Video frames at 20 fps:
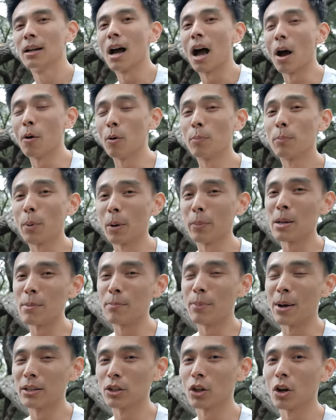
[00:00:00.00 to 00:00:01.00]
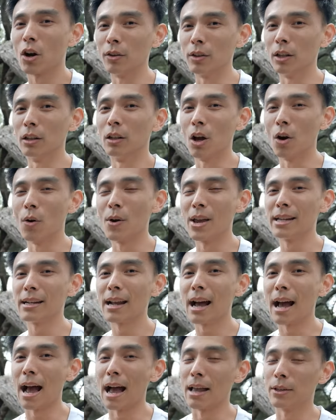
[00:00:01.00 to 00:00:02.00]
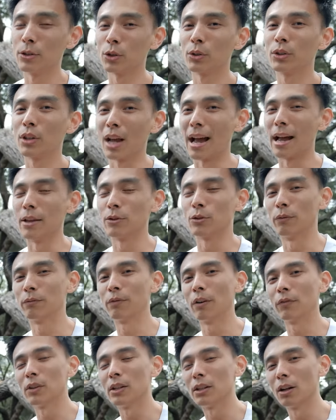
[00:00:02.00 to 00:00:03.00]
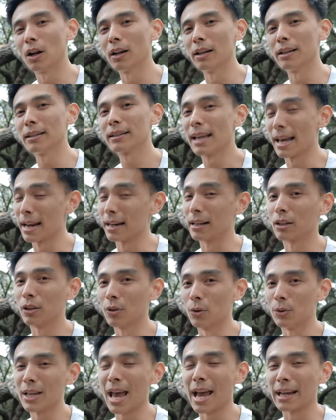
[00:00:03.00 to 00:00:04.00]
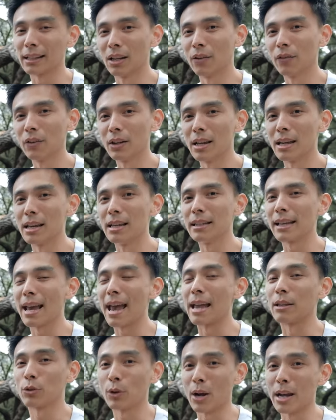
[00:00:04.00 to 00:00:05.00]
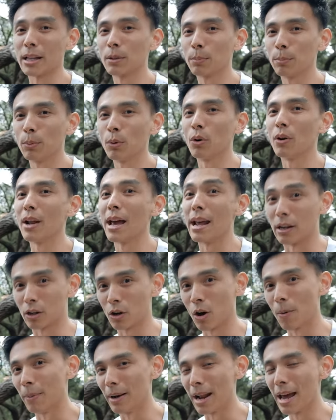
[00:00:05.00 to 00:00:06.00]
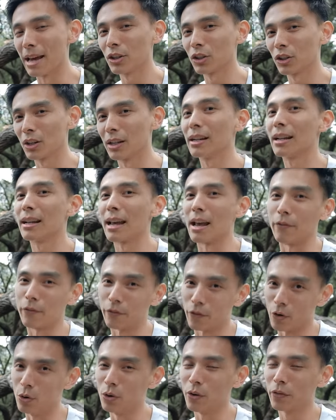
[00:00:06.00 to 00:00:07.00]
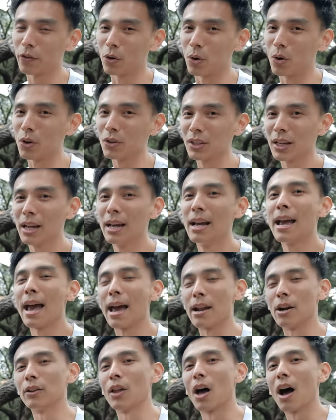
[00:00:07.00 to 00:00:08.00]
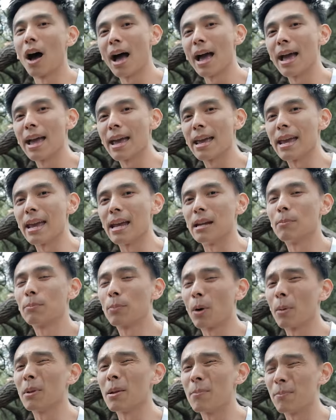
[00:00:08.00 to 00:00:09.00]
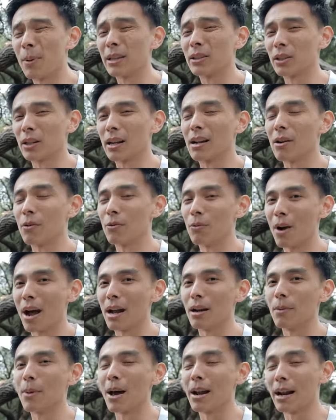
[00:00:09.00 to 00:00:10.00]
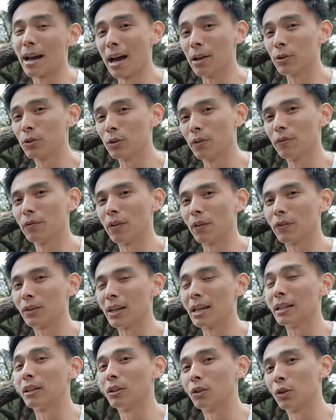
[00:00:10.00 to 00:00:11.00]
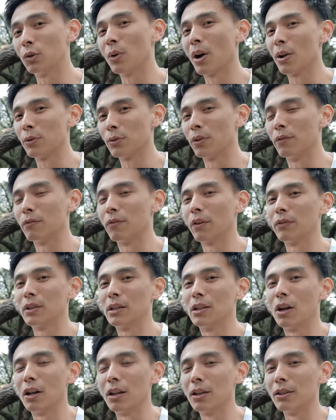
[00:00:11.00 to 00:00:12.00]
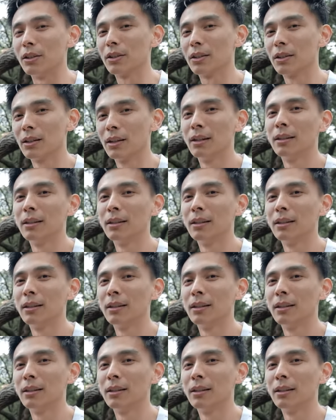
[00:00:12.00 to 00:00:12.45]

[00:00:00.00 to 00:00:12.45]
I would probably budget on the low end one hundred to one hundred fifty dollars. That includes activities and transport and accommodation and food, of course. And on the higher end, probably budgeting around about one hundred fifty to two hundred fifty dollars.